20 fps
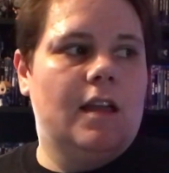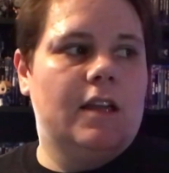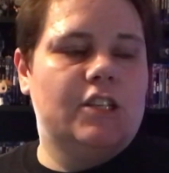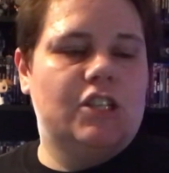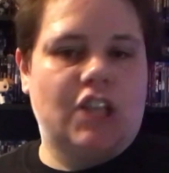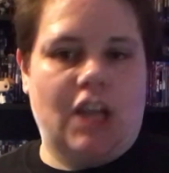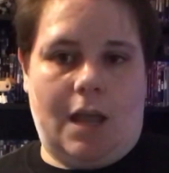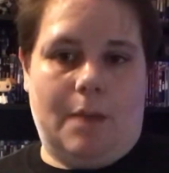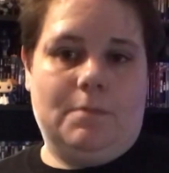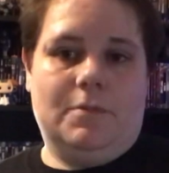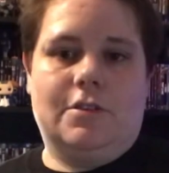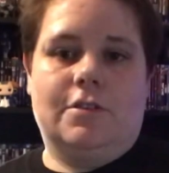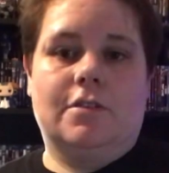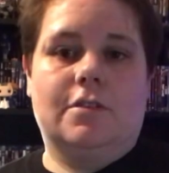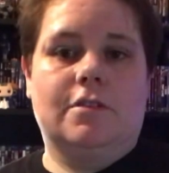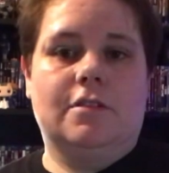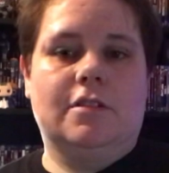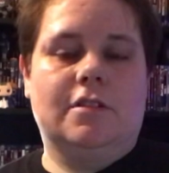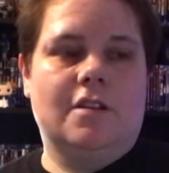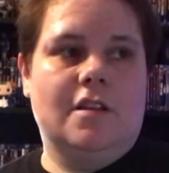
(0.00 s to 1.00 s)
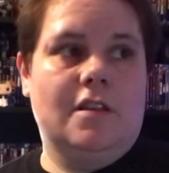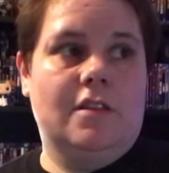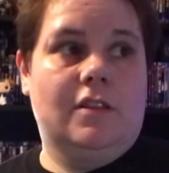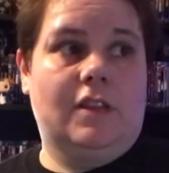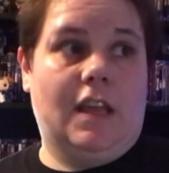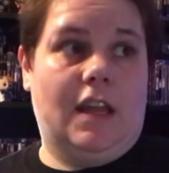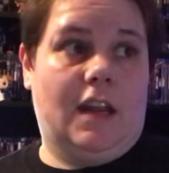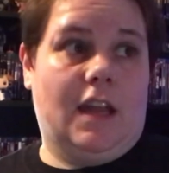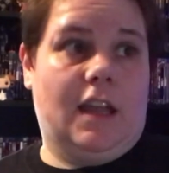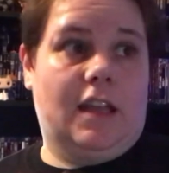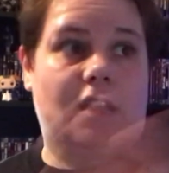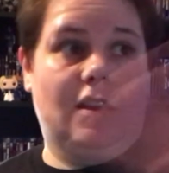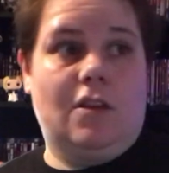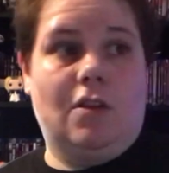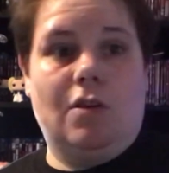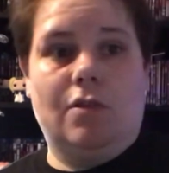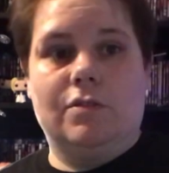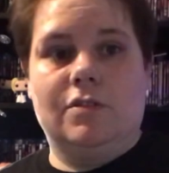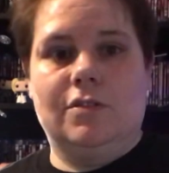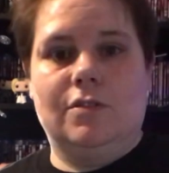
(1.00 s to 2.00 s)
chapters that I can
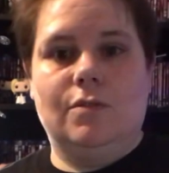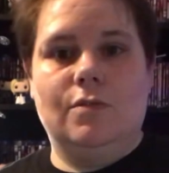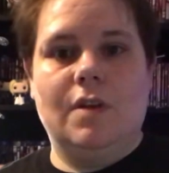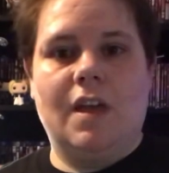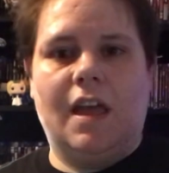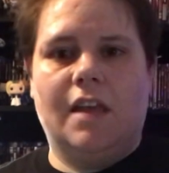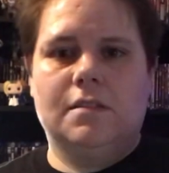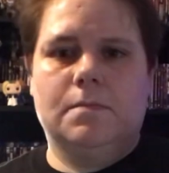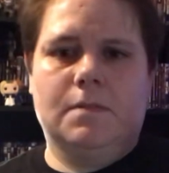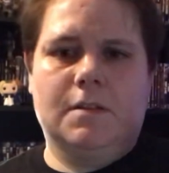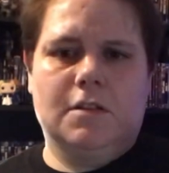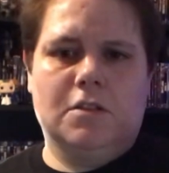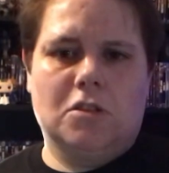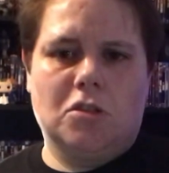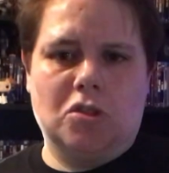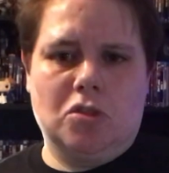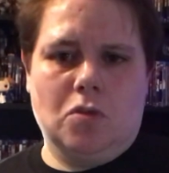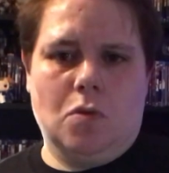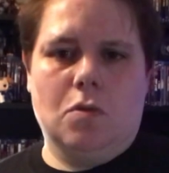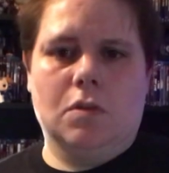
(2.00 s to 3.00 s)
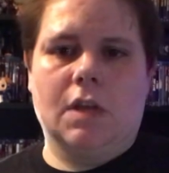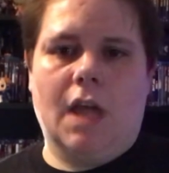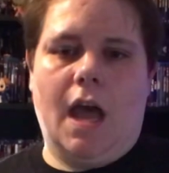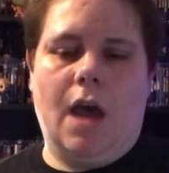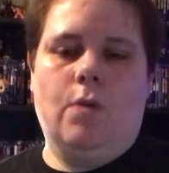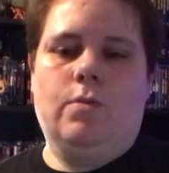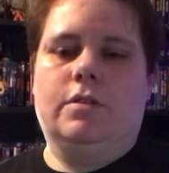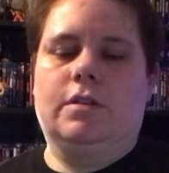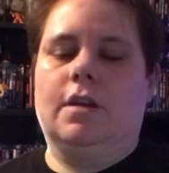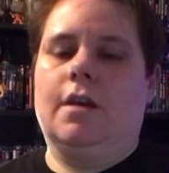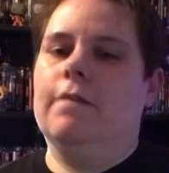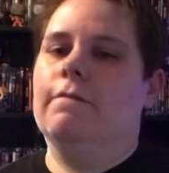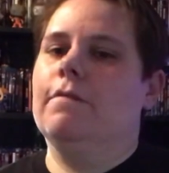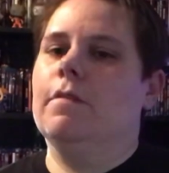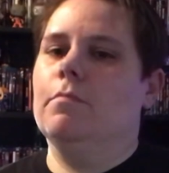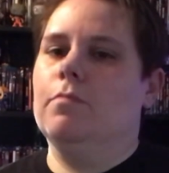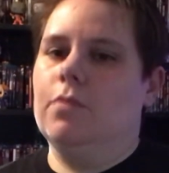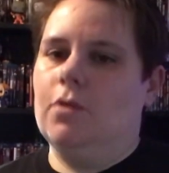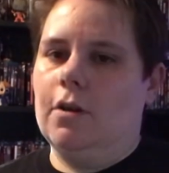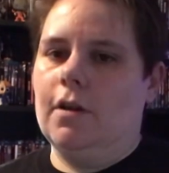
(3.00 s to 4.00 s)
go to has been sold out of
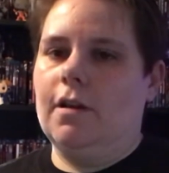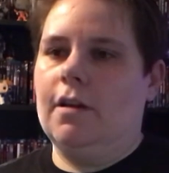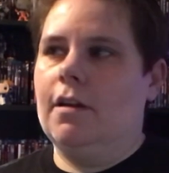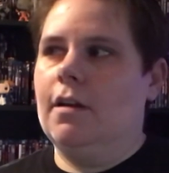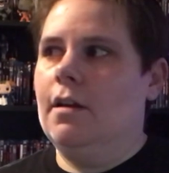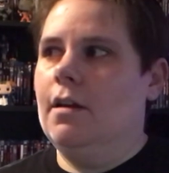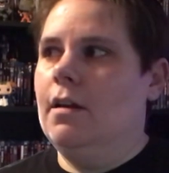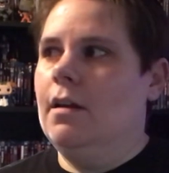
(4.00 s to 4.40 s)
the book.